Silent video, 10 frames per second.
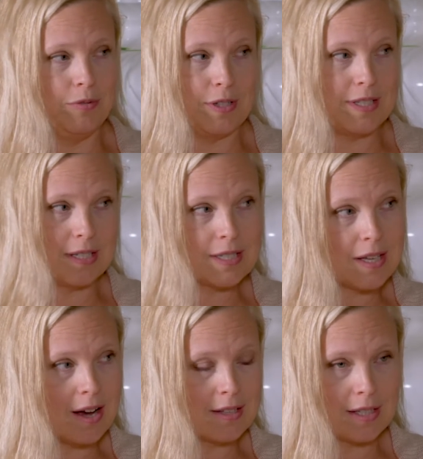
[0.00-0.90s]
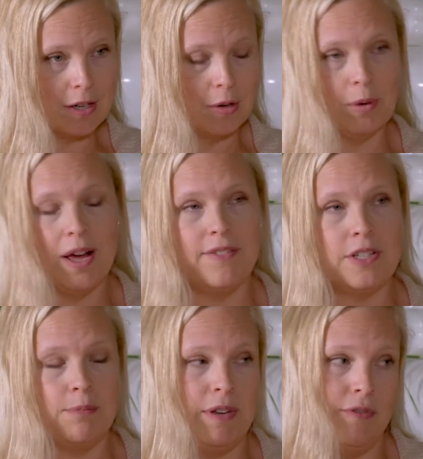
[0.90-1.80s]
for instance, Costco, will have
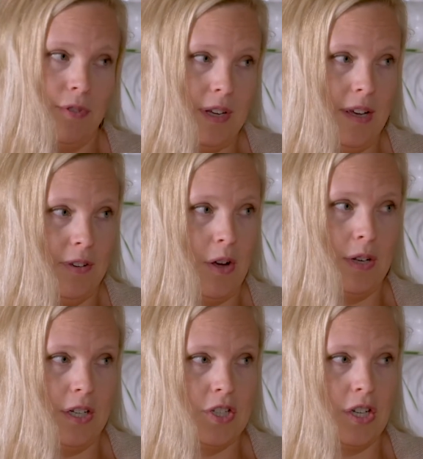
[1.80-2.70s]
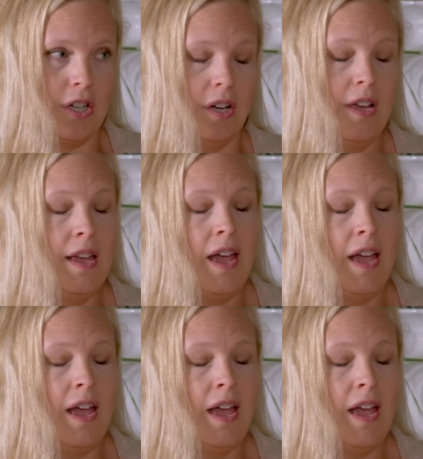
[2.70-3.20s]
to be free of coconut sugar.